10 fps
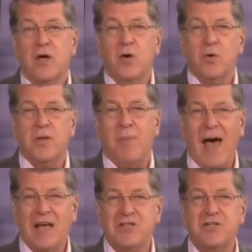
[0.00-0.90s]
With the
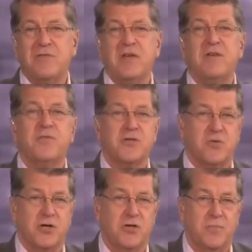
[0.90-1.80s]
passage of the
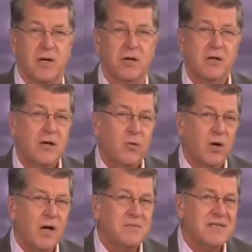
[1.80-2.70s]
infrastructure bill, what
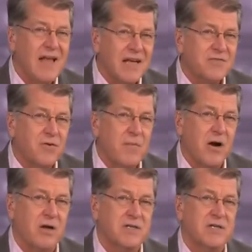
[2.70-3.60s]
comes next for
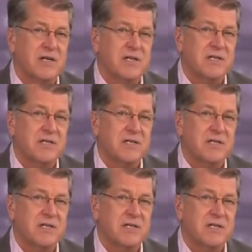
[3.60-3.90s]
America's cities?